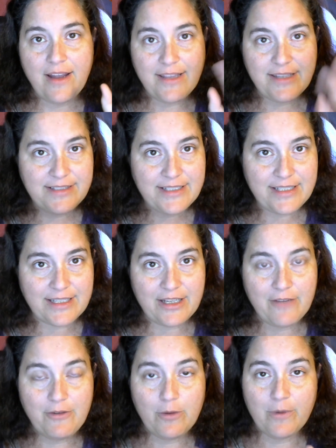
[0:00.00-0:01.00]
And that's
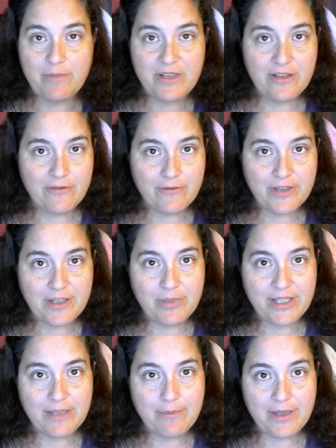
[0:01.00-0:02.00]
it. If you want to be a
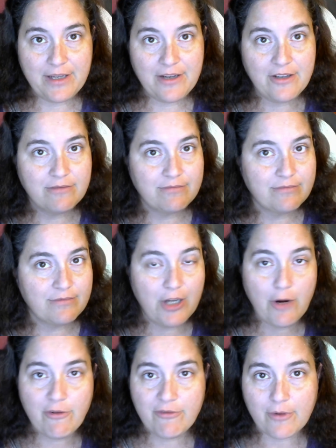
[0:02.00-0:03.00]
free-to-play player,
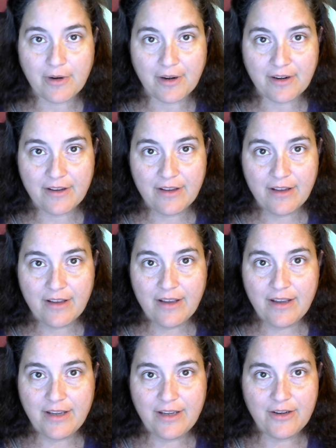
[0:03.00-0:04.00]
go for it.
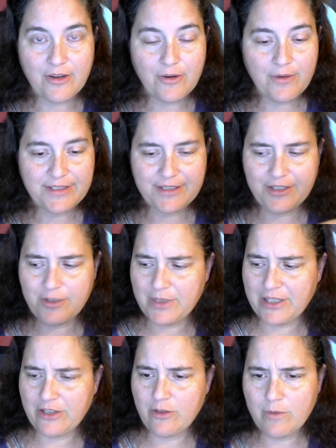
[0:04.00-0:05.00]
You know, it's going to
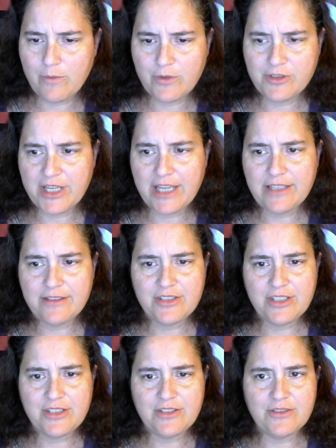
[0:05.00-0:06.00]
be a little bit more
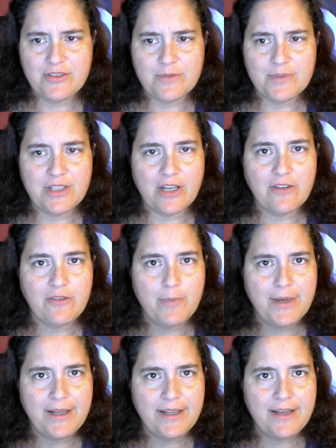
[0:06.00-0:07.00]
challenging to do some stuff,
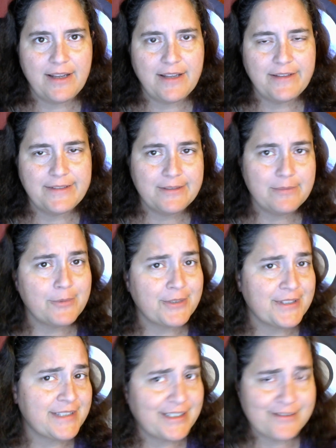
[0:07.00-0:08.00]
but it is a little bit
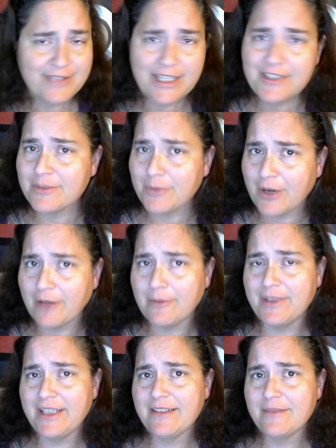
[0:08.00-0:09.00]
more satisfaction
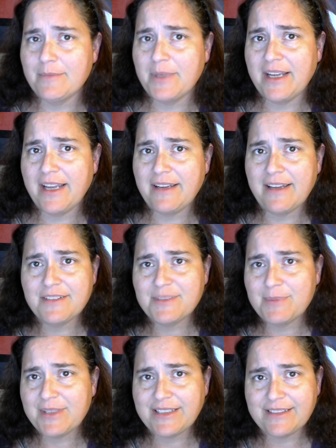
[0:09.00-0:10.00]
probably by not
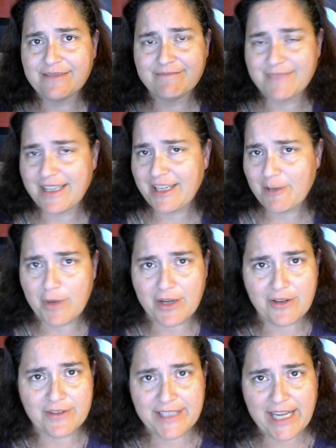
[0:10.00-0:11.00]
spending any
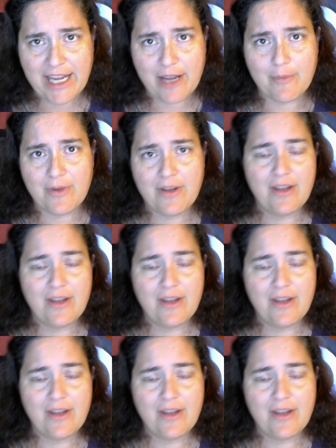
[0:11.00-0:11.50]
money on the game.